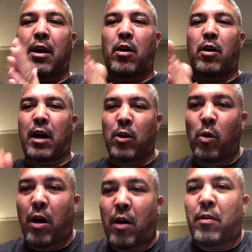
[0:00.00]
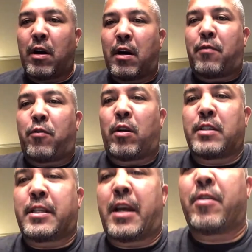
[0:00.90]
a luau for
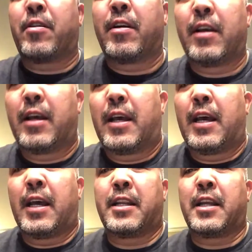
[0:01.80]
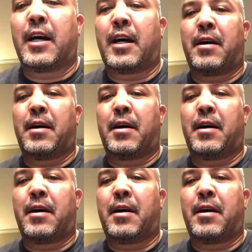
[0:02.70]
us there, and